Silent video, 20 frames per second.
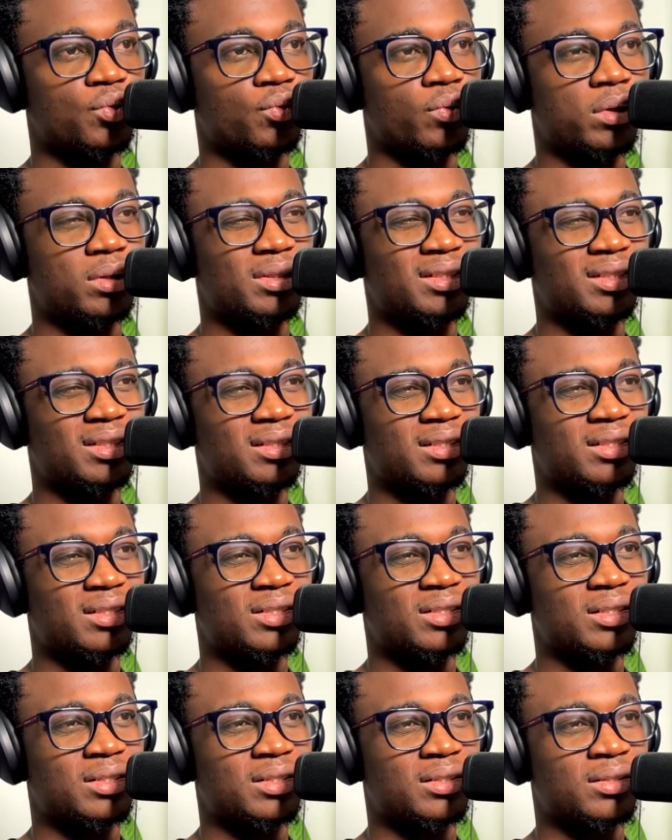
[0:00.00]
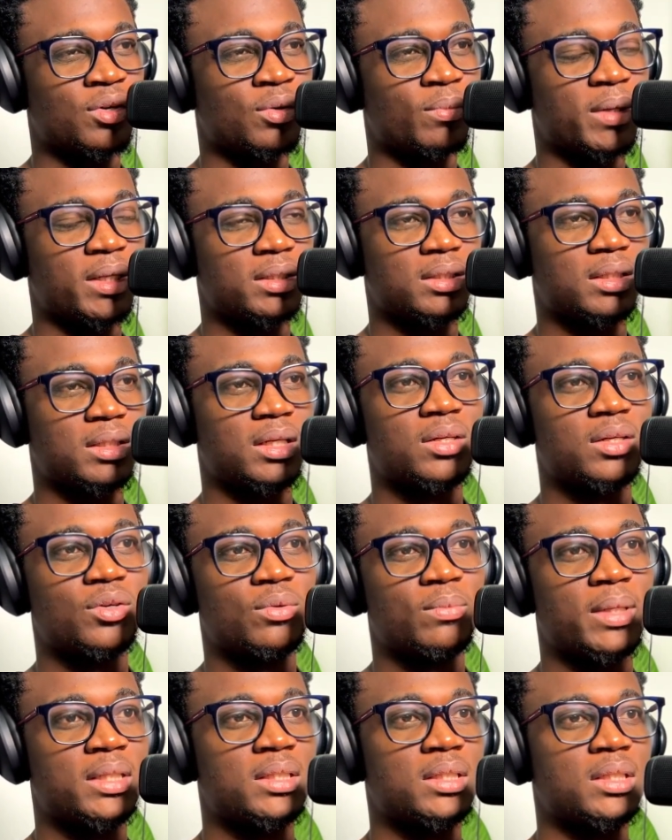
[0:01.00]
one, Command K,
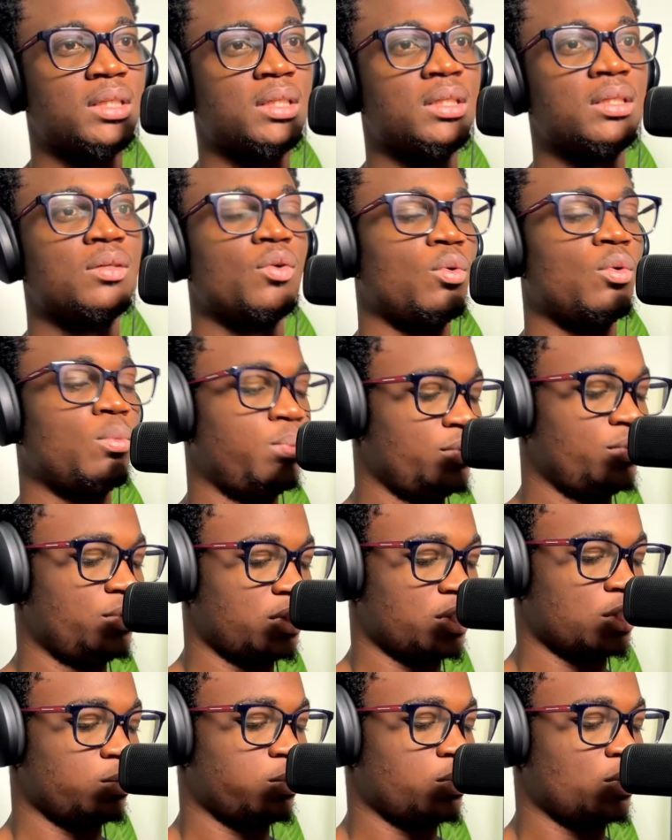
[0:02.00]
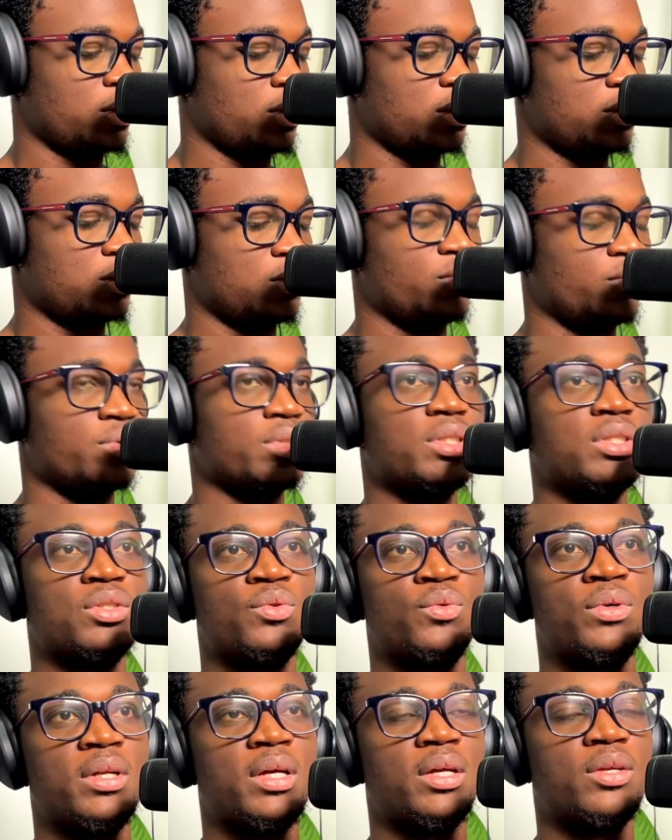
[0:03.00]
Command E opens the Explorer, so which is
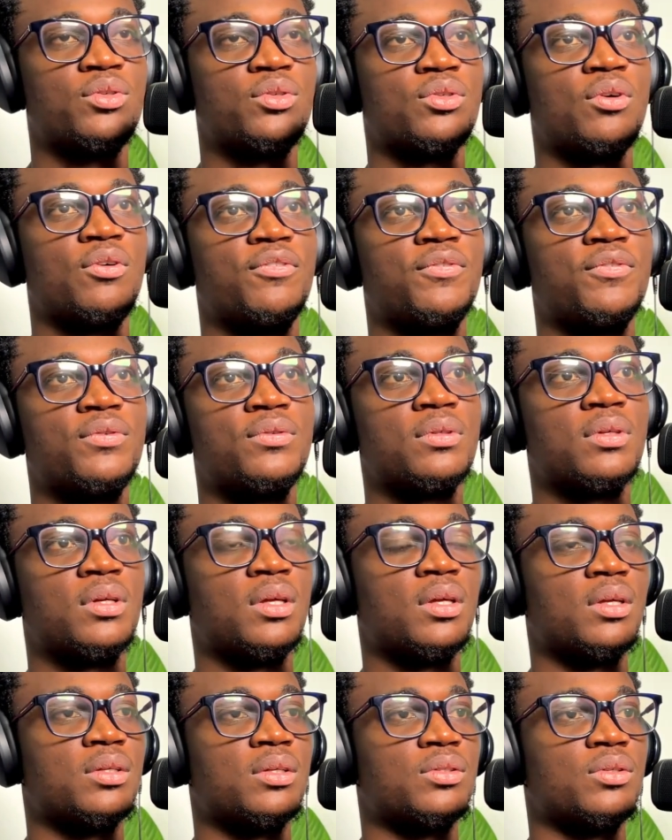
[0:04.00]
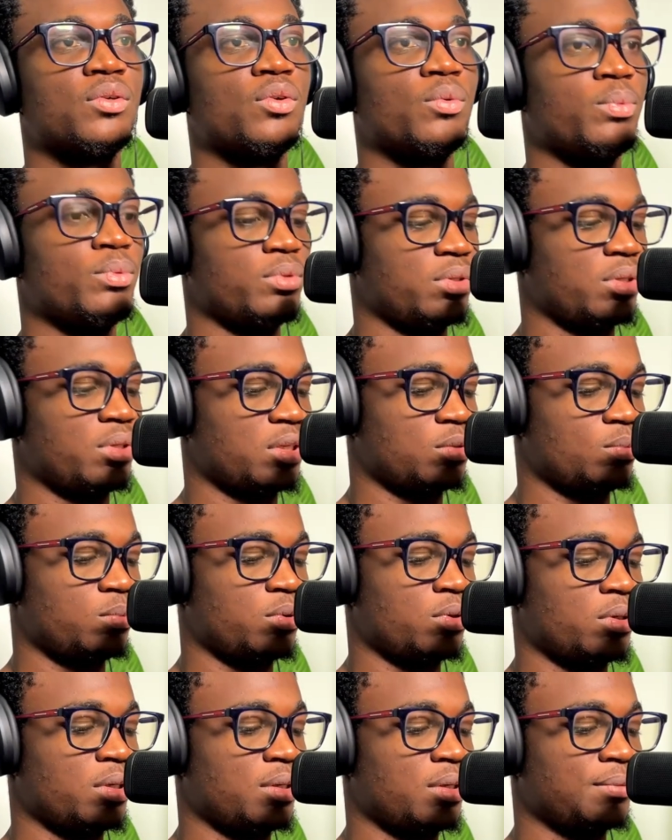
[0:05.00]
the one I use often. So it opens the
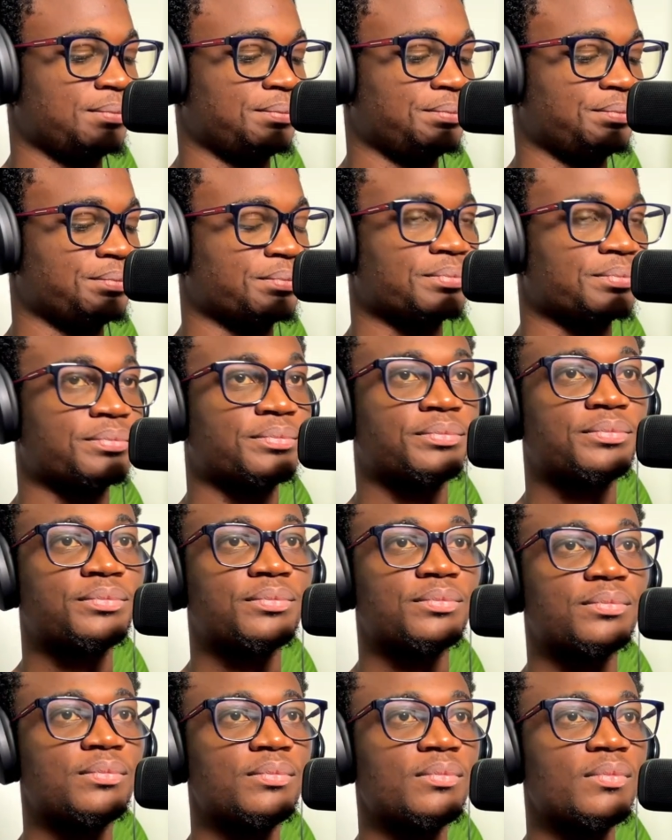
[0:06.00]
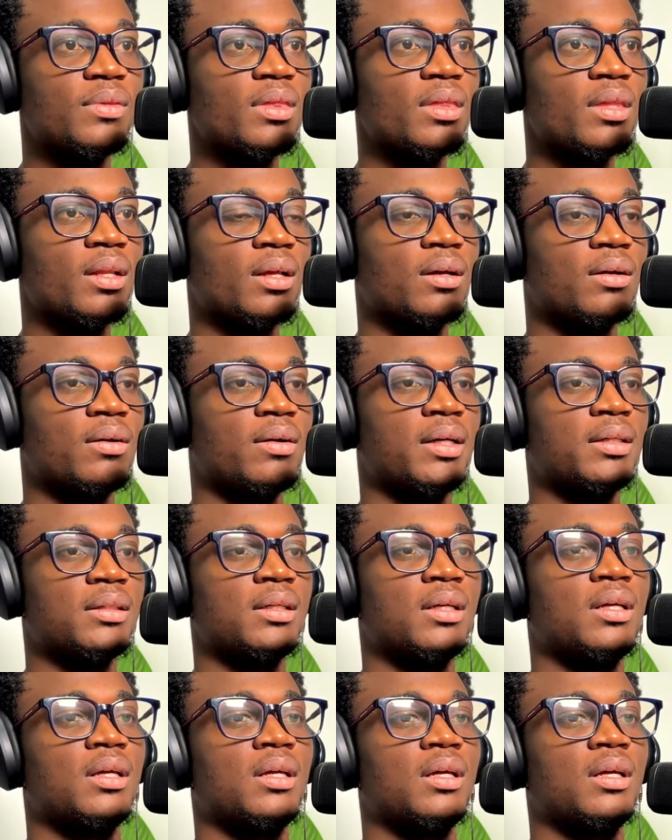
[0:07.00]
Explorer, right?
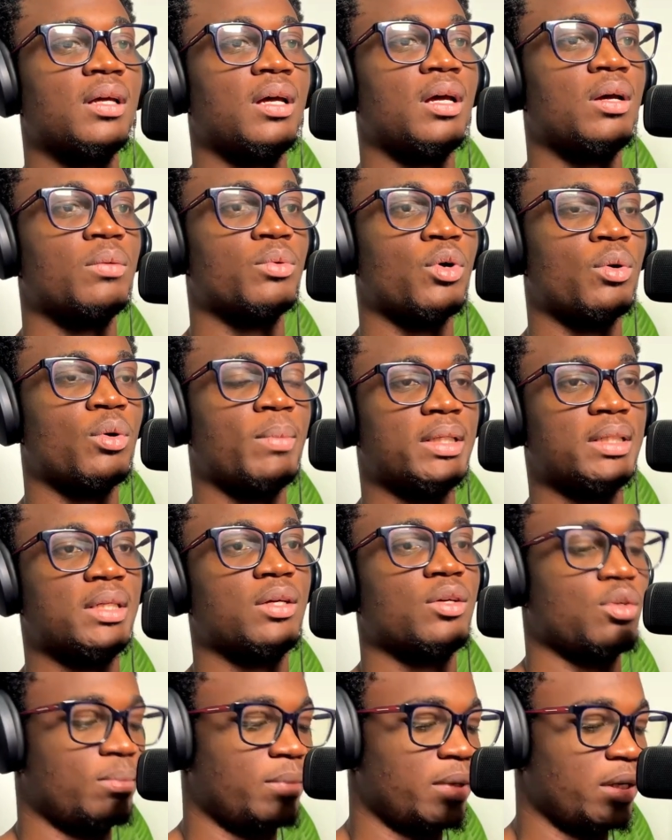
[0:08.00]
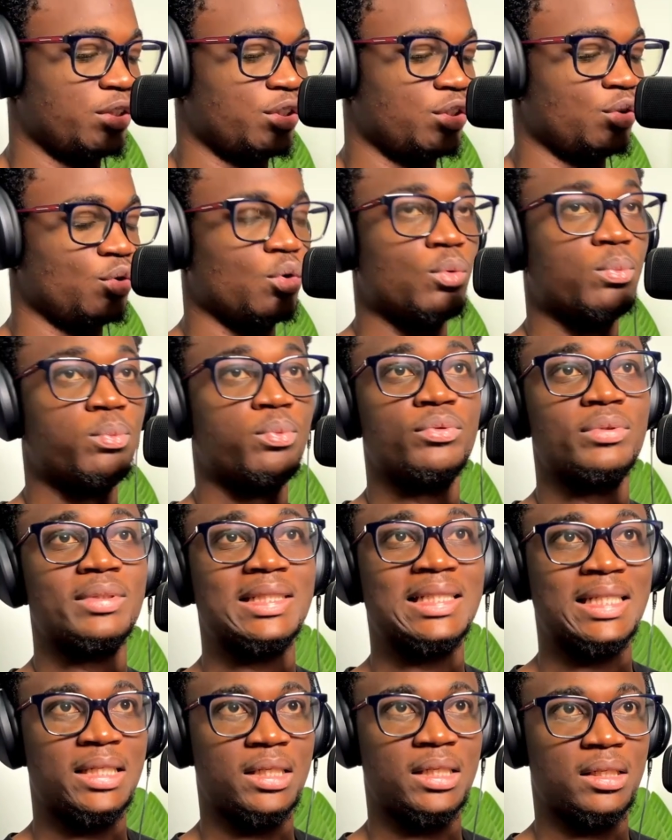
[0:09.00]
Command K, Command G
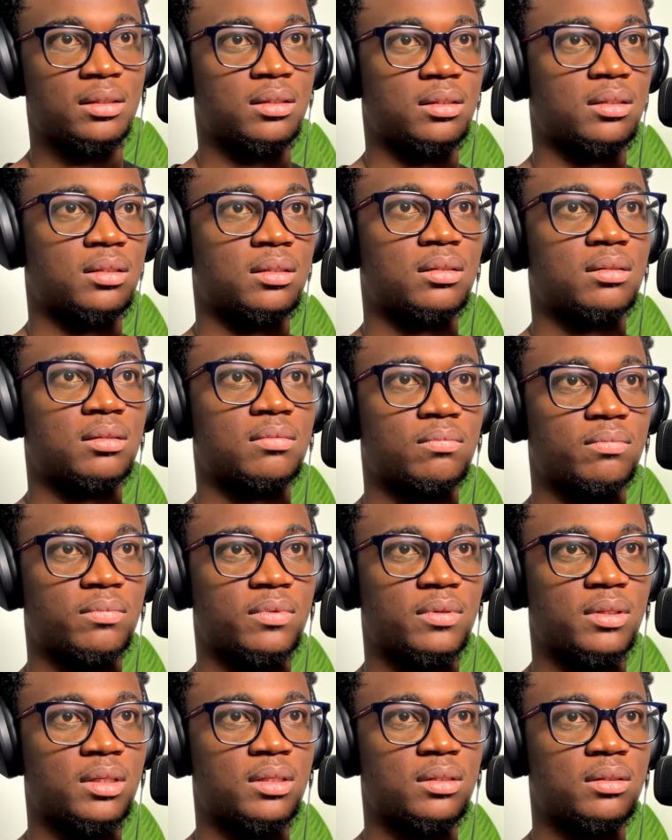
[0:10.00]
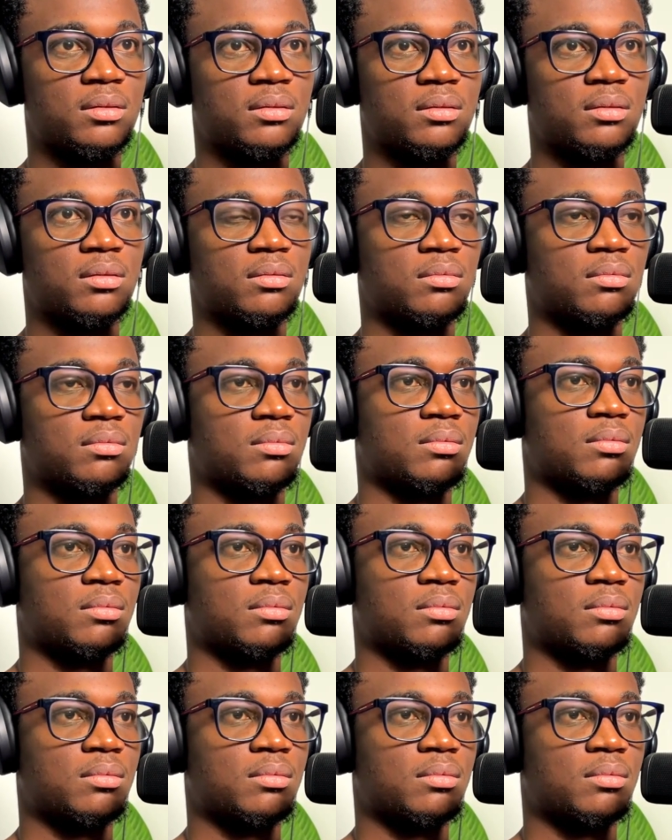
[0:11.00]
open Git things,